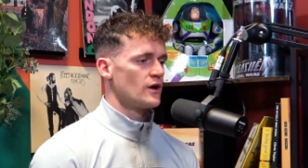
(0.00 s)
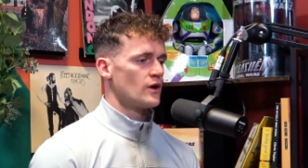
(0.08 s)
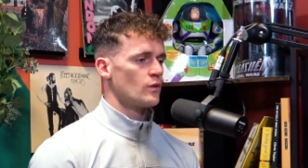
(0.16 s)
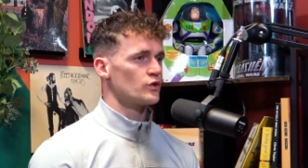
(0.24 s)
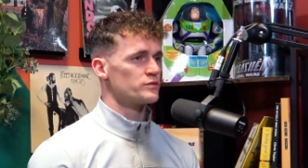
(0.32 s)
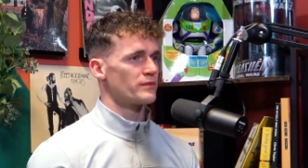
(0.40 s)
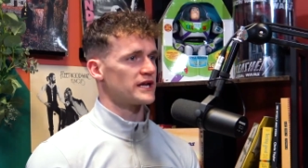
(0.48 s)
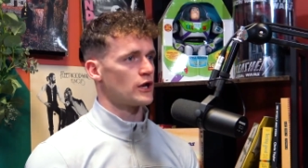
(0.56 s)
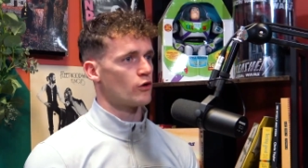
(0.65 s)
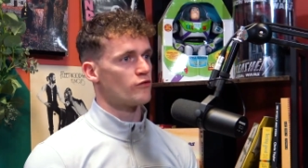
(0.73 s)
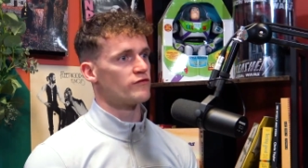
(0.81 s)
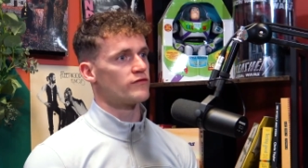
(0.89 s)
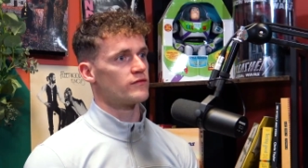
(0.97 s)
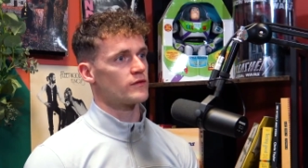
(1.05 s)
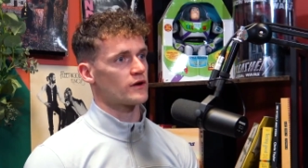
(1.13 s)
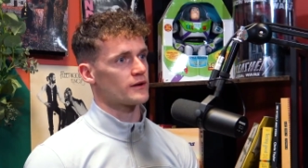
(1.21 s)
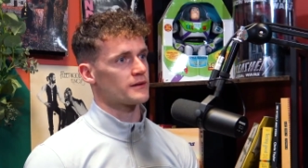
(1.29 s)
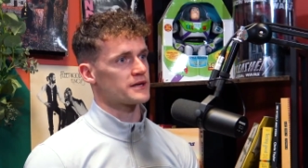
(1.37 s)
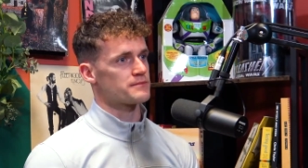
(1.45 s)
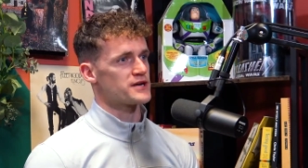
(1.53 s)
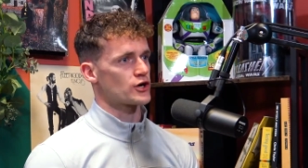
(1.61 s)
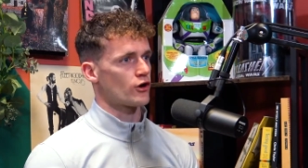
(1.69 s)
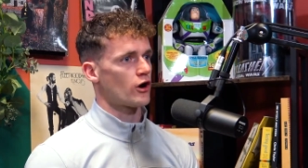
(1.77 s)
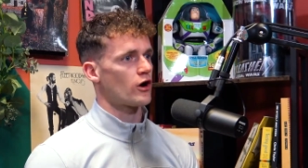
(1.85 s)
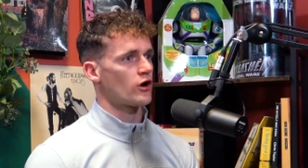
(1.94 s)
would my love or like me
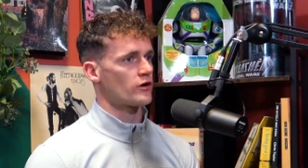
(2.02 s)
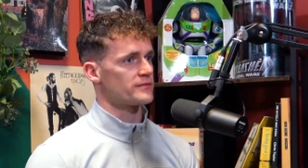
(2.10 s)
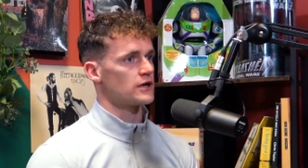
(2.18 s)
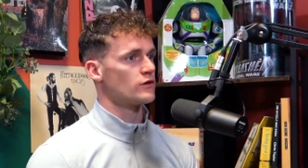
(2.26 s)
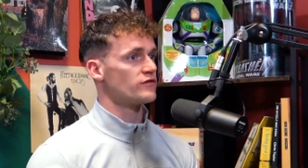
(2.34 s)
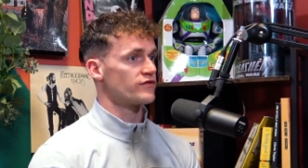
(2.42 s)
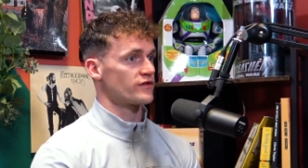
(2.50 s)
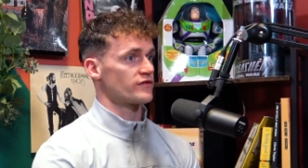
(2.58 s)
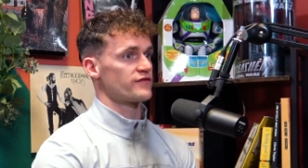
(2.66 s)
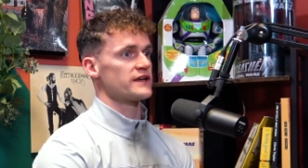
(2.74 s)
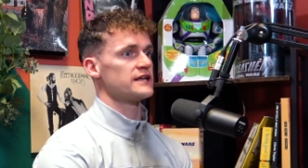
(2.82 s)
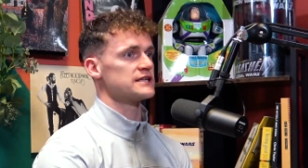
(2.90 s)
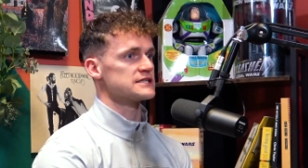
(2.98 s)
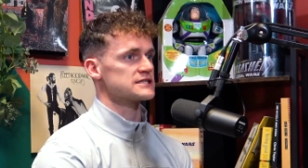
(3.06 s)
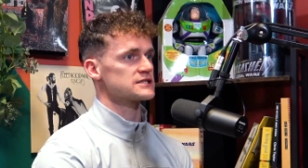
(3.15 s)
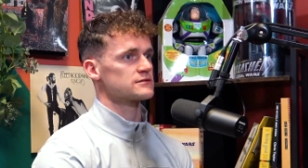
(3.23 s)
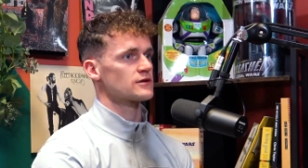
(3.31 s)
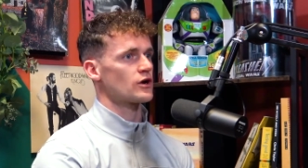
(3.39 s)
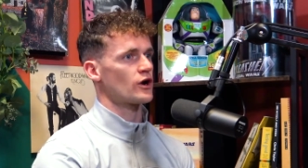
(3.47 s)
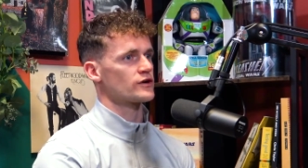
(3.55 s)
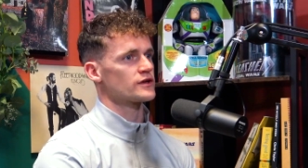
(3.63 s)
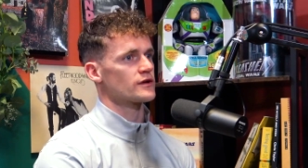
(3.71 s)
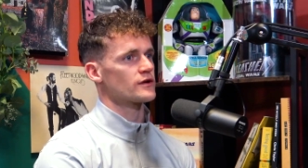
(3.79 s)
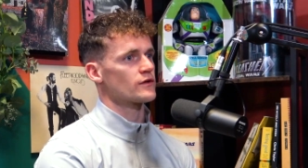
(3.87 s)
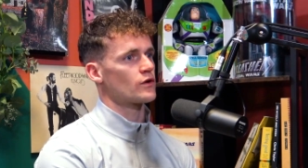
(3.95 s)
grow or my love for fitness I was,
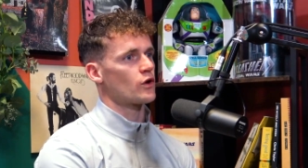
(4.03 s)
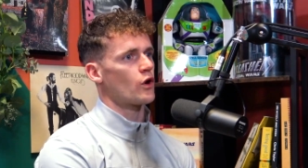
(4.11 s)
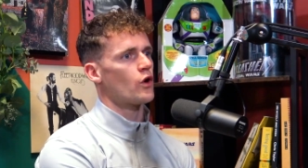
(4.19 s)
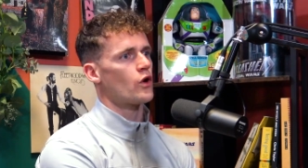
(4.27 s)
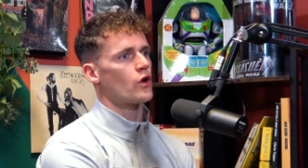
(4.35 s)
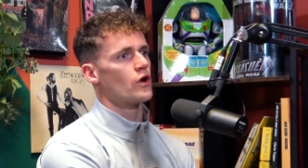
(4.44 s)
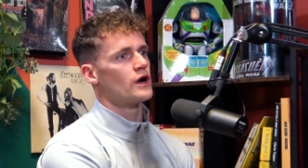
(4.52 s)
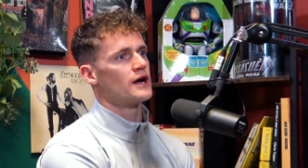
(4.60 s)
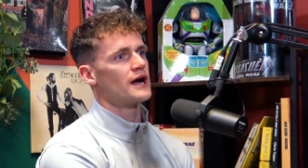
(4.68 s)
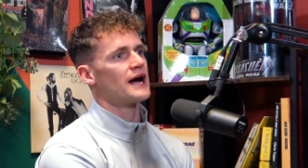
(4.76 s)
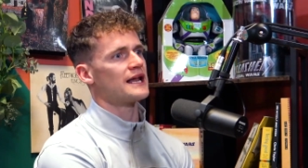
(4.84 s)
I was scared of that as well.